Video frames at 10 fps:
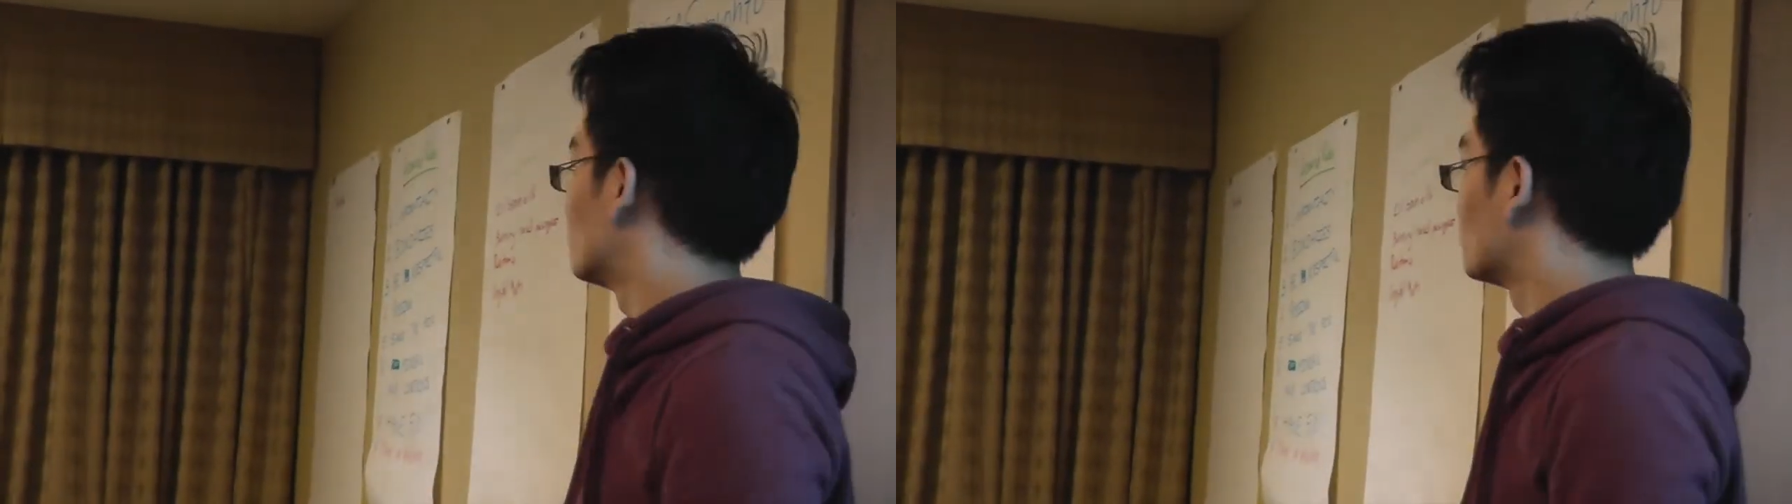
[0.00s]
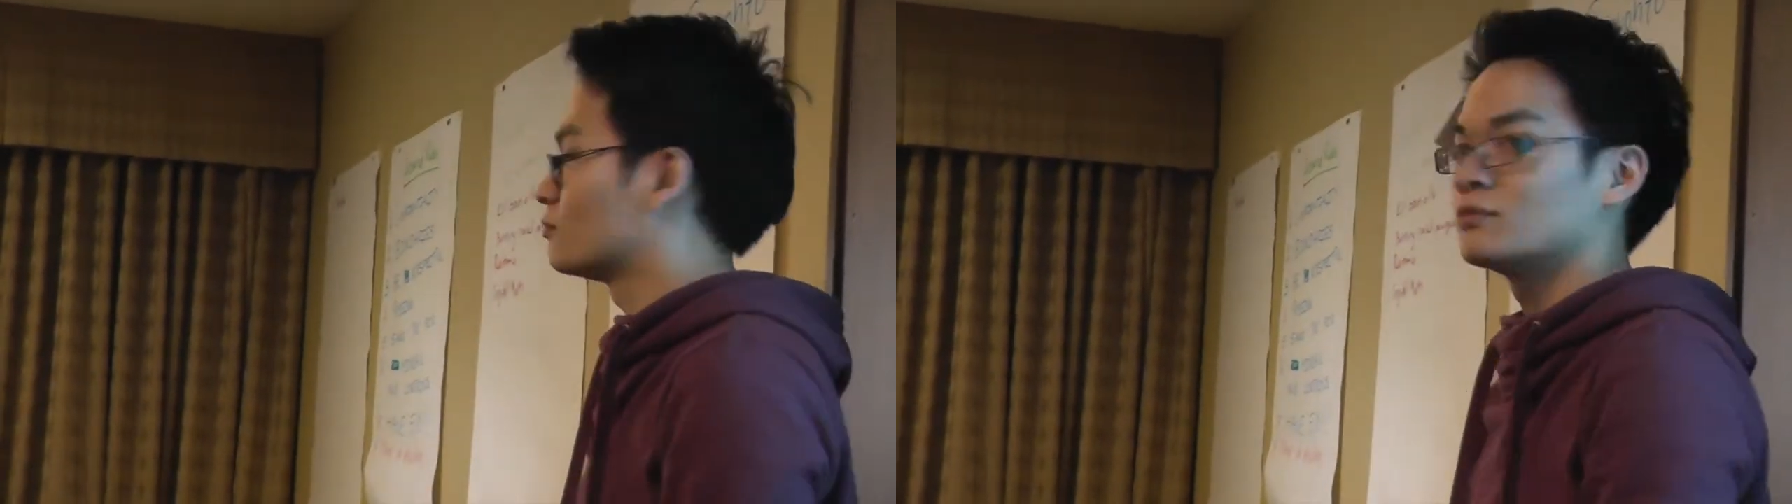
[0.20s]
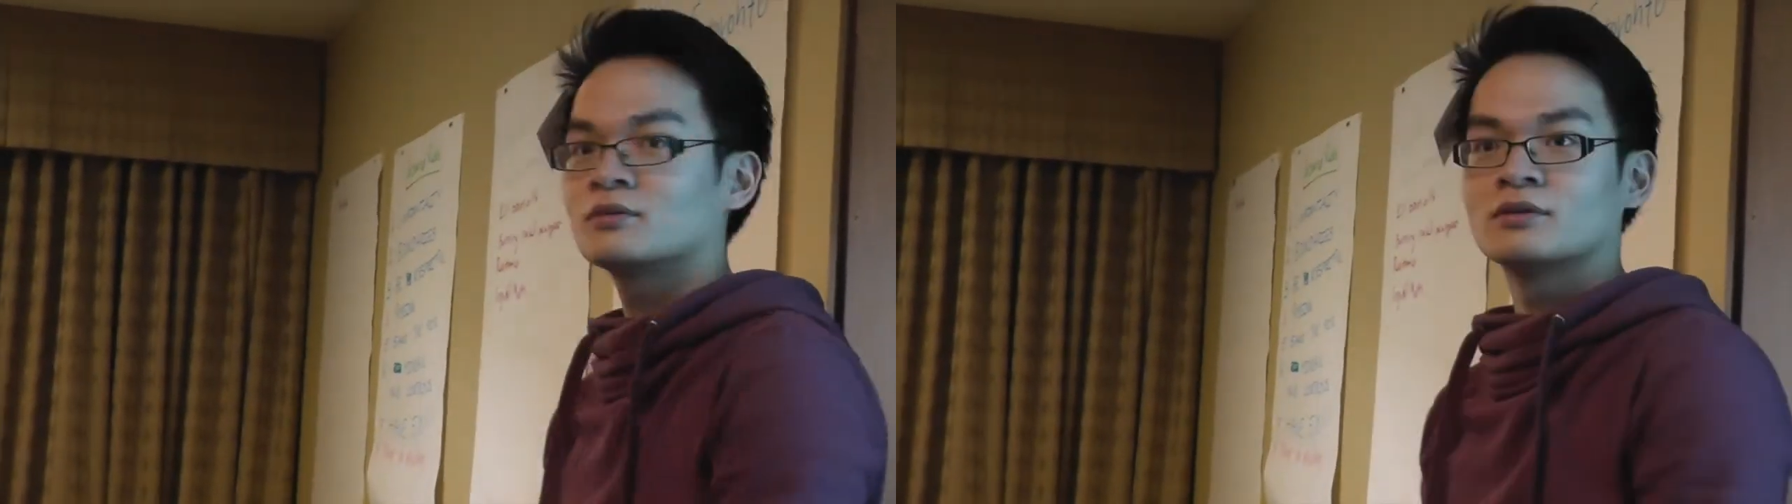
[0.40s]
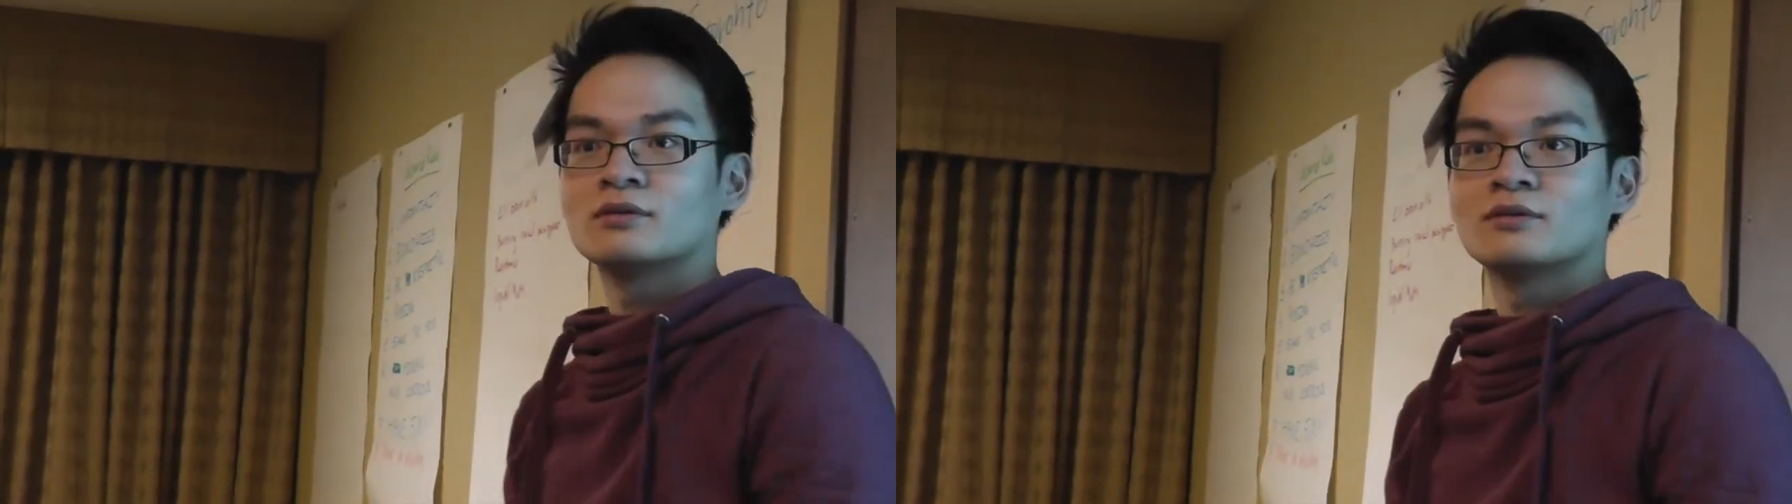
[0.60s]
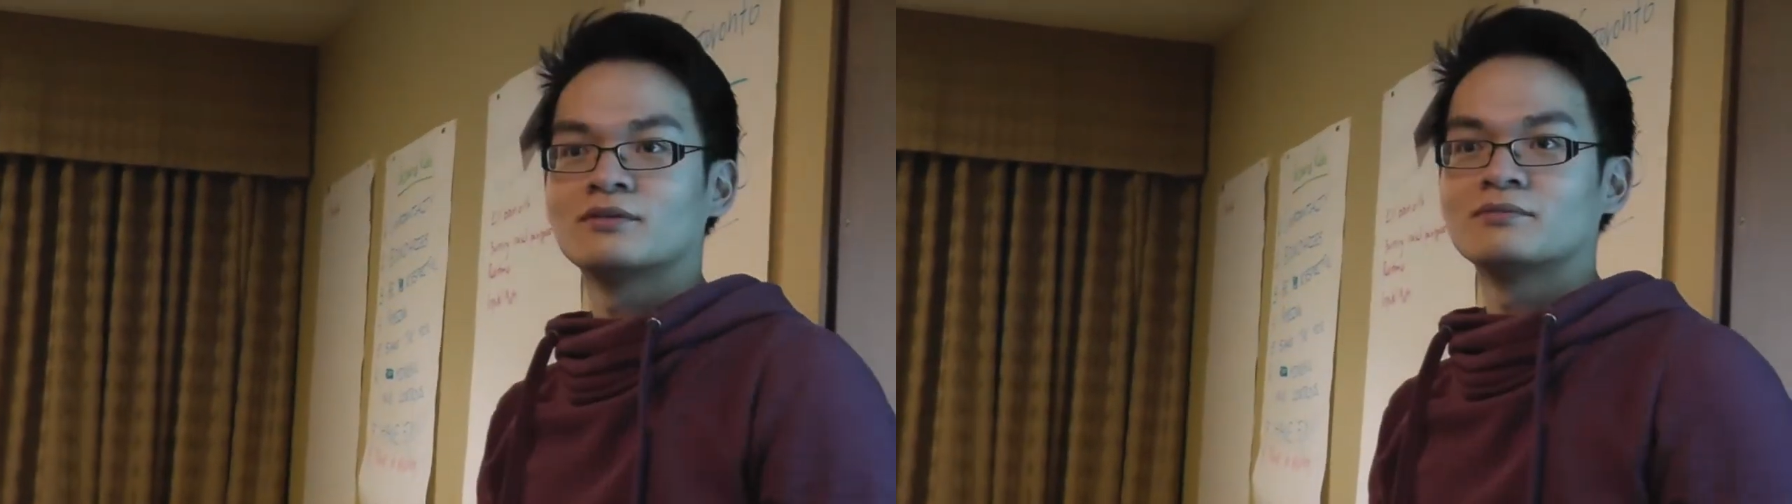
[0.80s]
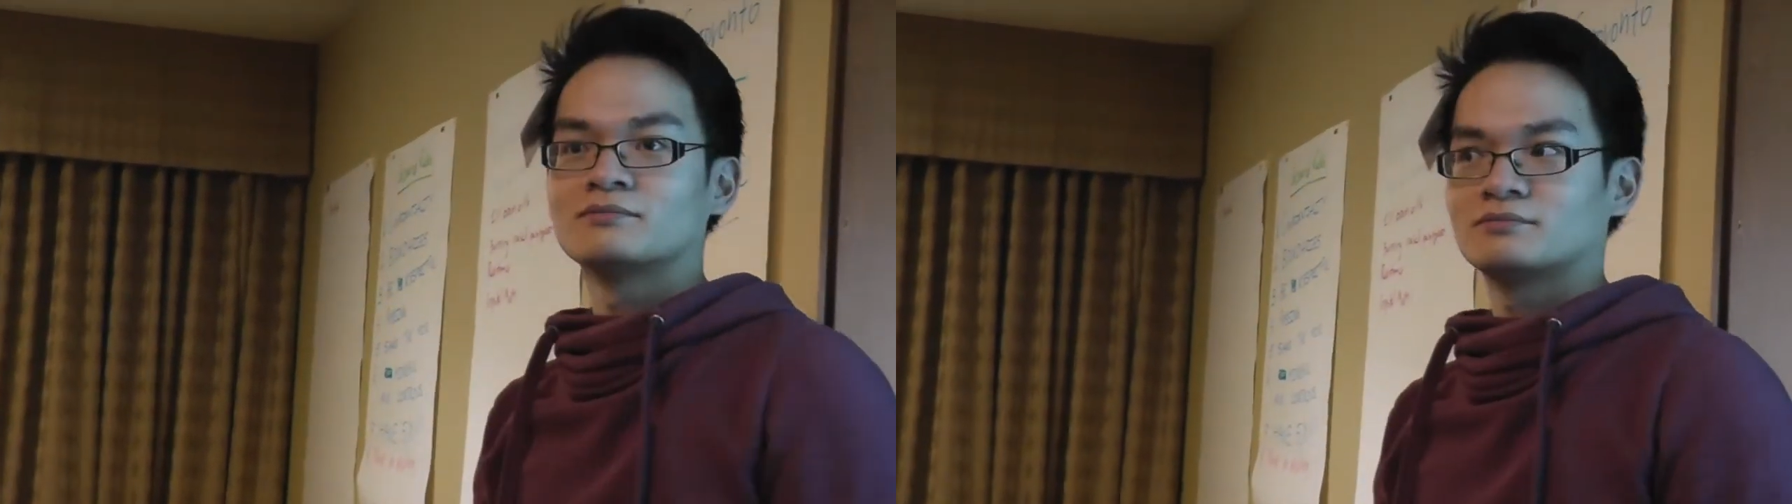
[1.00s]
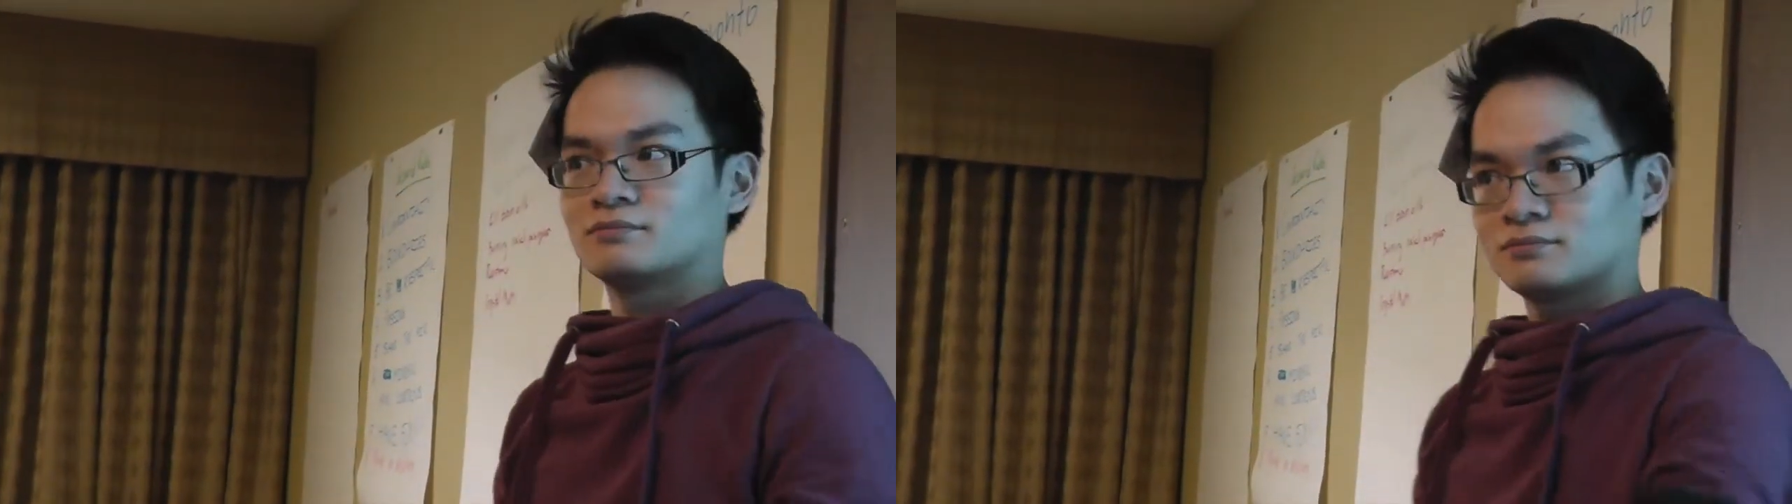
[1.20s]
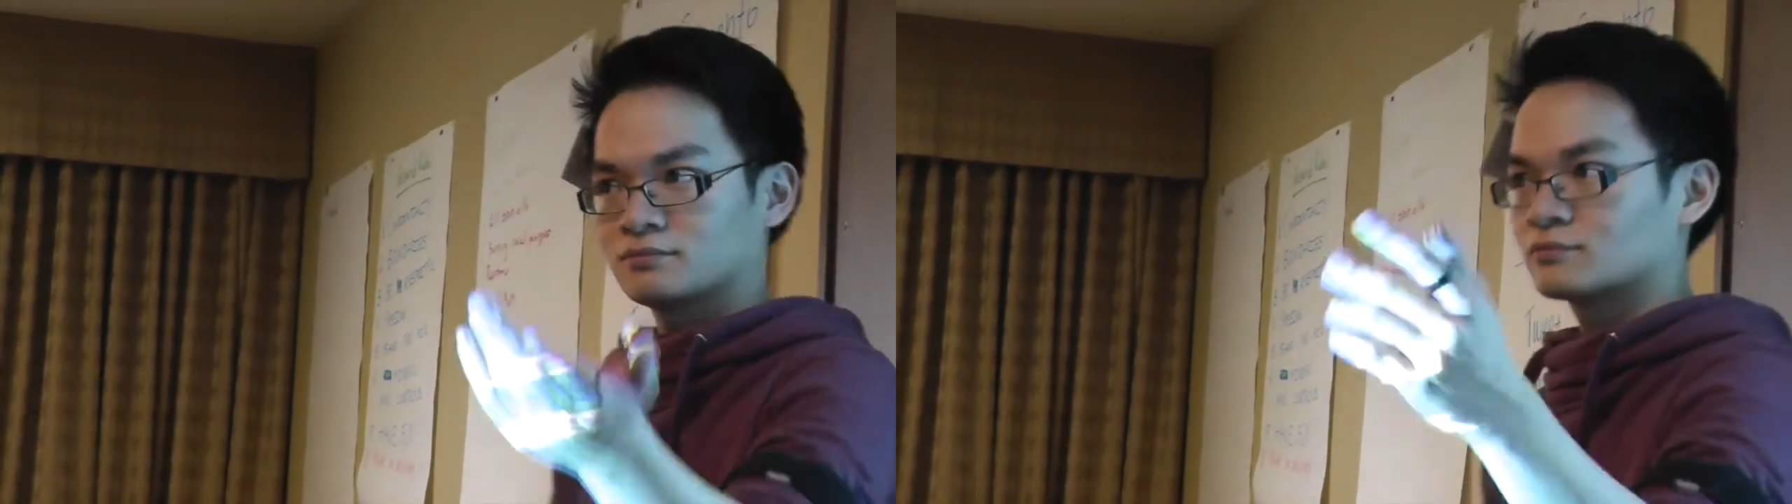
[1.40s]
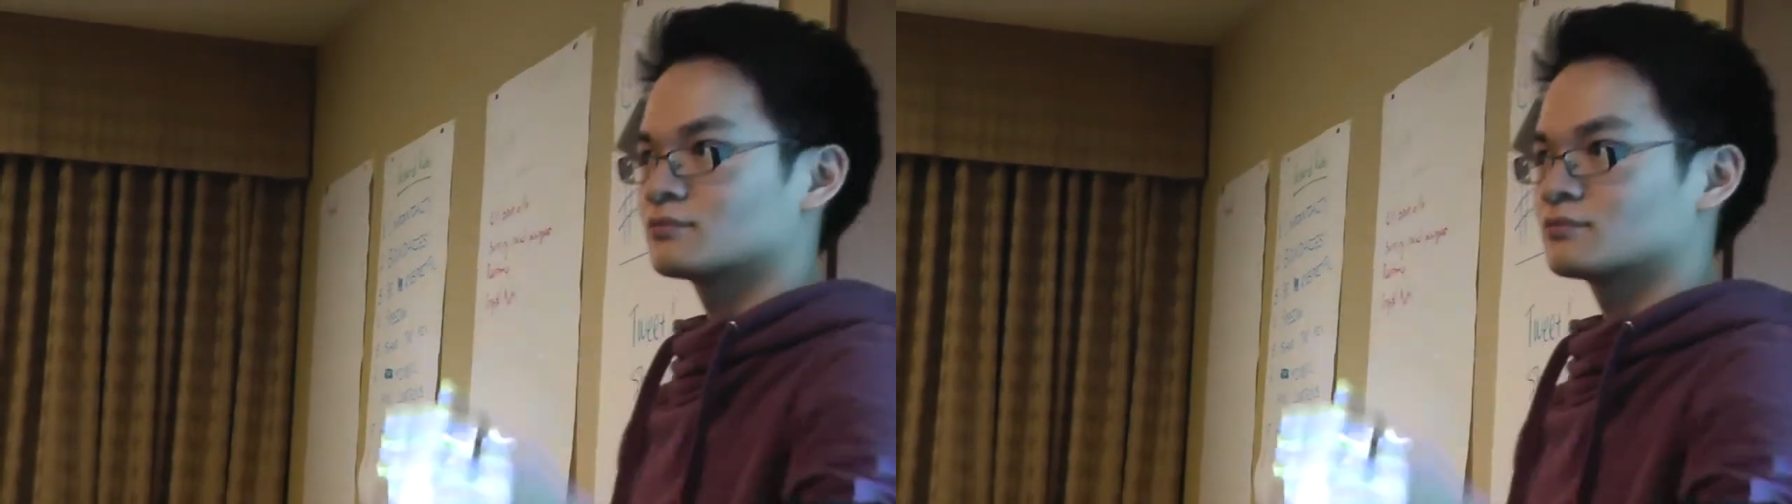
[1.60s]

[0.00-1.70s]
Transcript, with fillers: threesome. Is it, is